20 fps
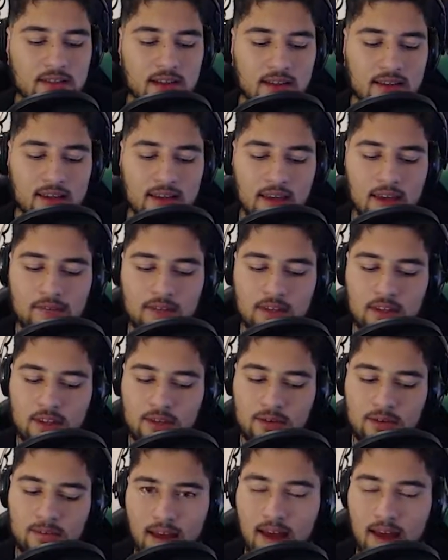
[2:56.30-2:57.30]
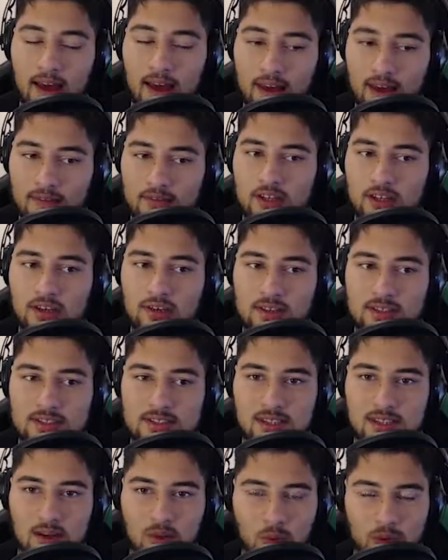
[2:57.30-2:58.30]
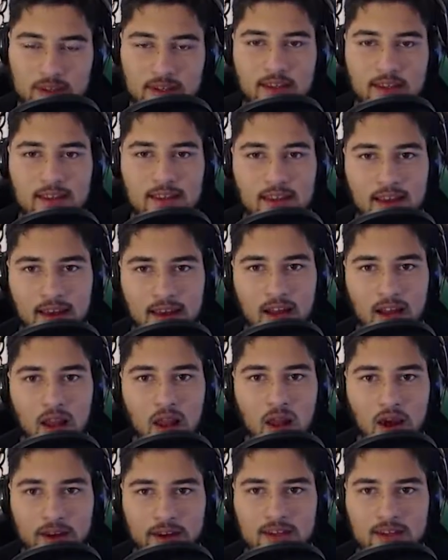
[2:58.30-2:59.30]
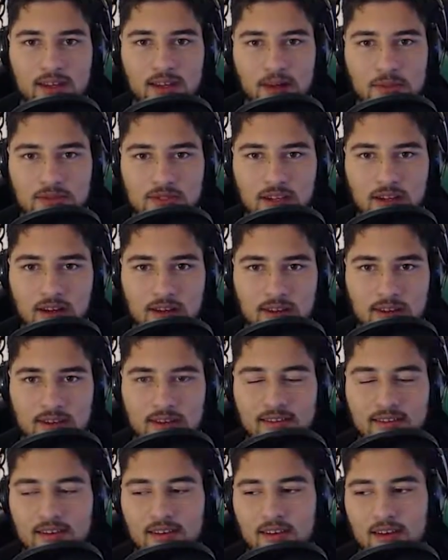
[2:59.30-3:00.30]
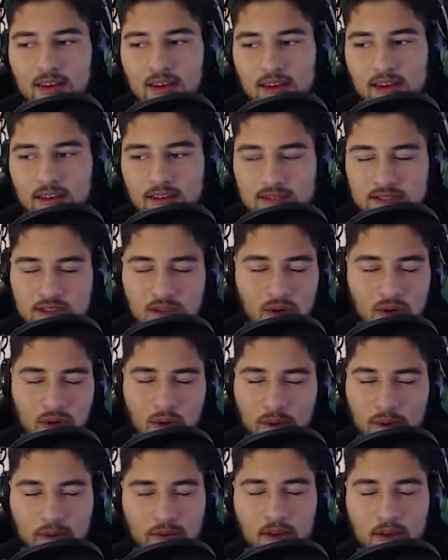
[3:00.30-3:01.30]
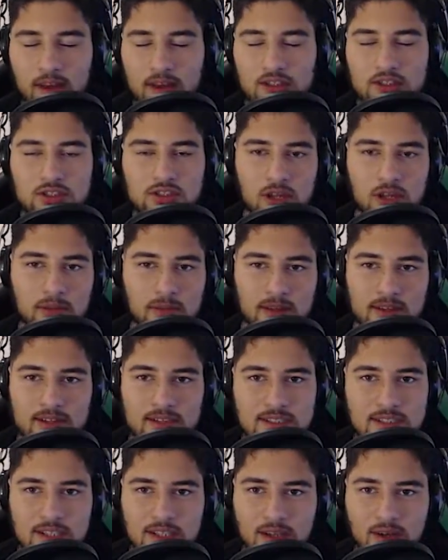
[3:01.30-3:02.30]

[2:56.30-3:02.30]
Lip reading: they give to you, and you have to do this within an allotted time slot. So it'll give you like 3 minutes to do